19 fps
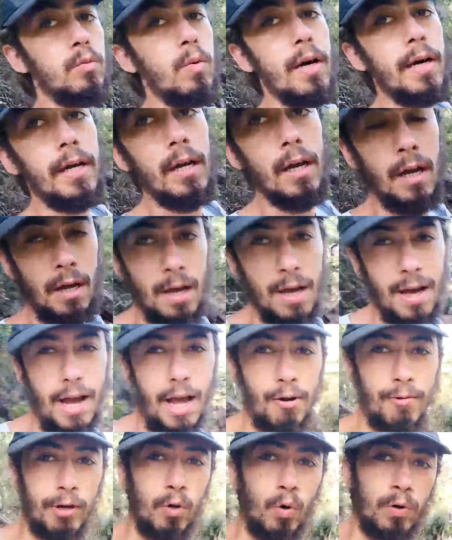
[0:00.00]
way, and
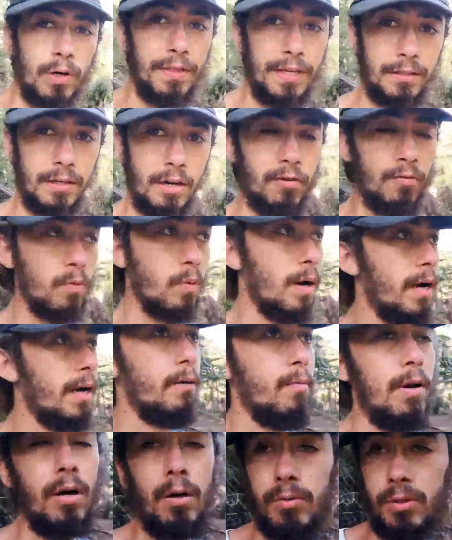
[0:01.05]
I recorded this halfway
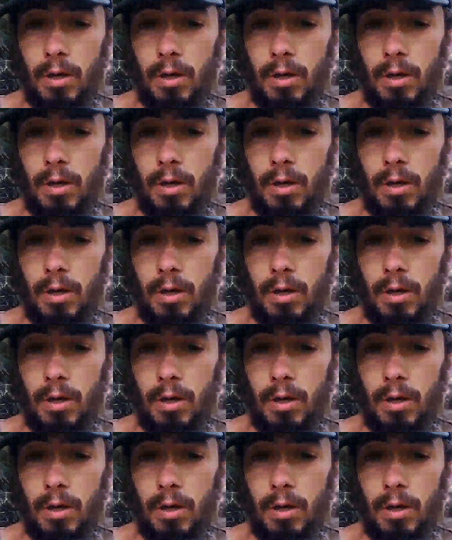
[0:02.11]
when I was